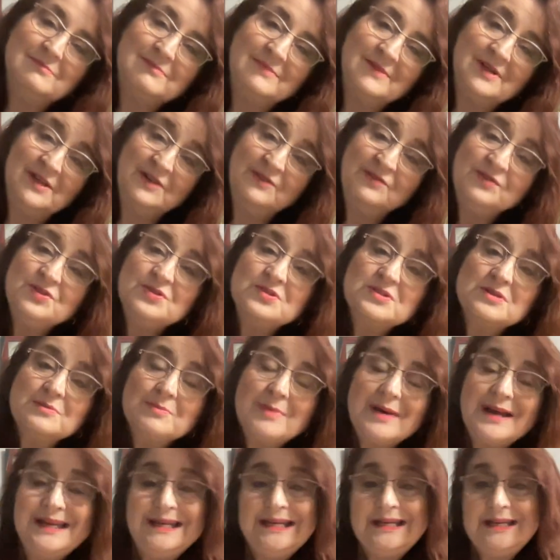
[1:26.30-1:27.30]
give you
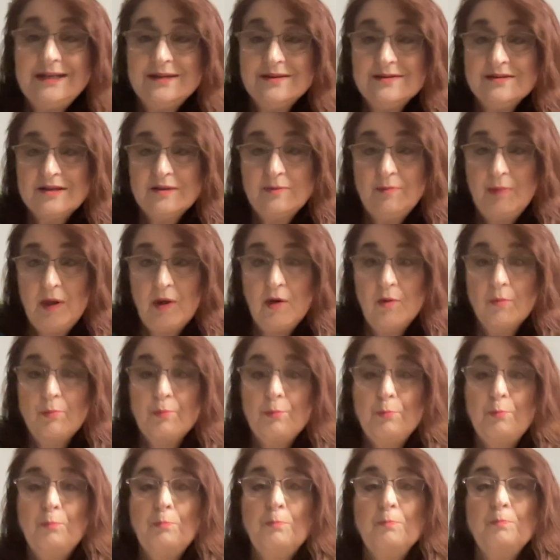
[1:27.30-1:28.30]
some ideas about
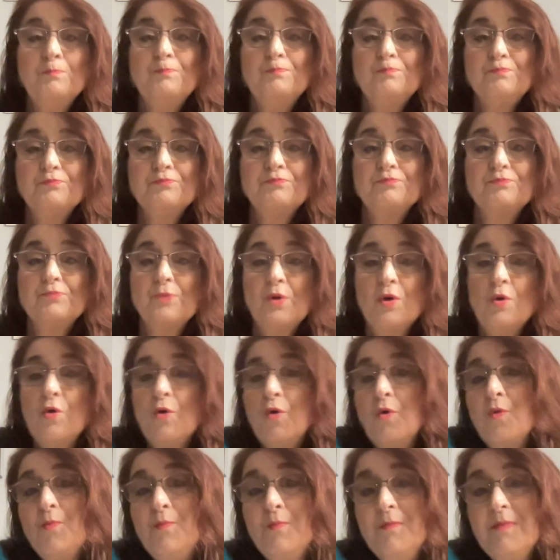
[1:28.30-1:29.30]

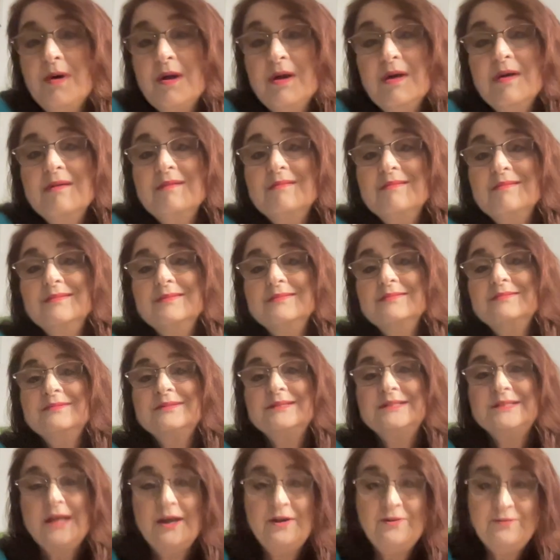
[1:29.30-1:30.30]
home
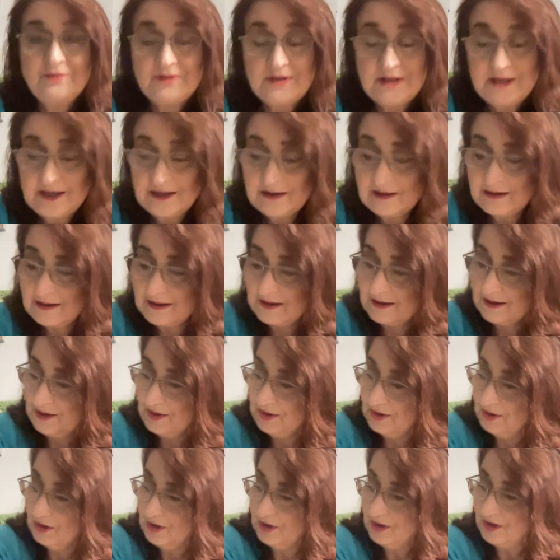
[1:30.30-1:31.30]
safety
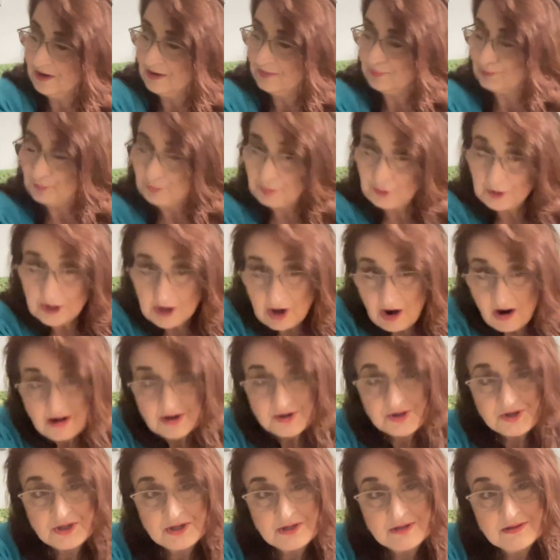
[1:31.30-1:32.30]

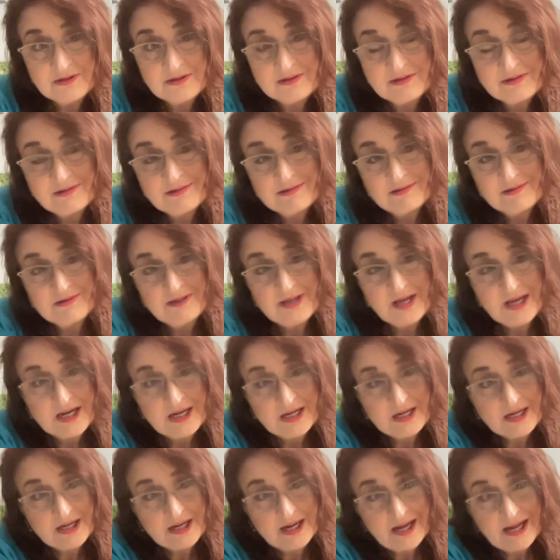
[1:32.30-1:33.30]
precautions that
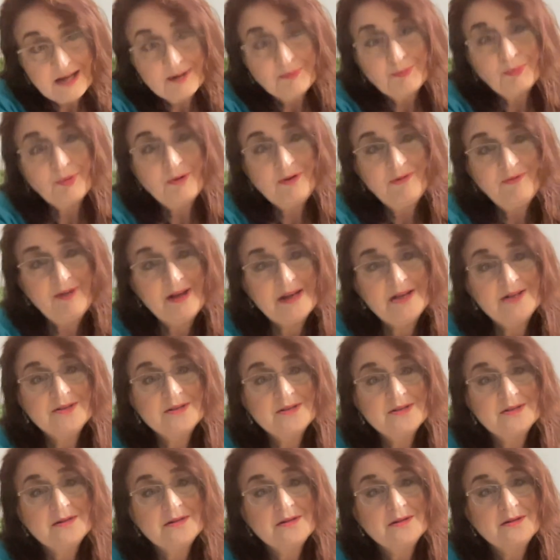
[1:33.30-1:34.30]
can
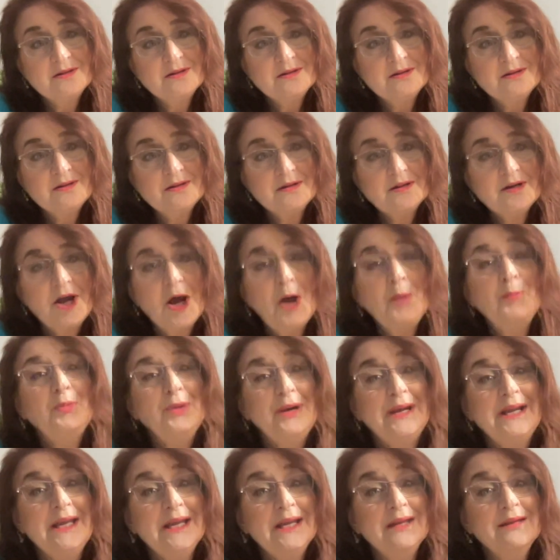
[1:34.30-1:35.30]
prevent a
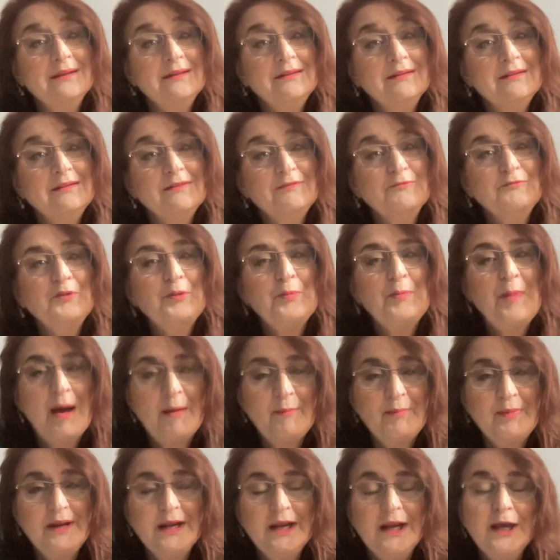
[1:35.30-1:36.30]
break-in from
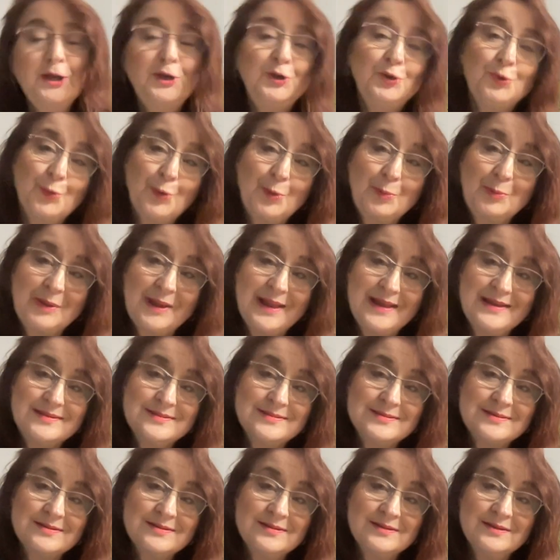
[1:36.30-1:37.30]
happening at your
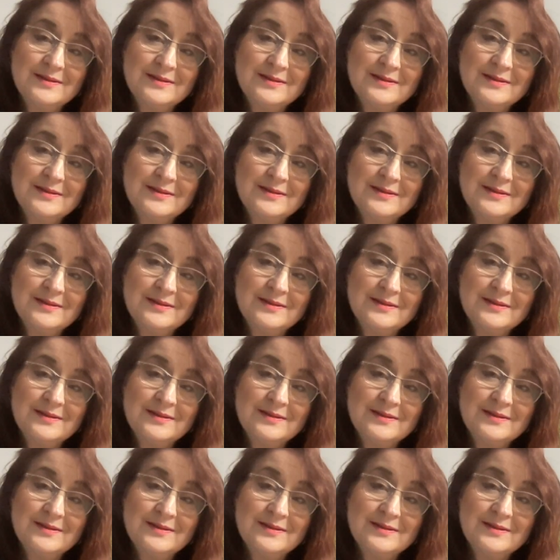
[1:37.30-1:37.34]
place.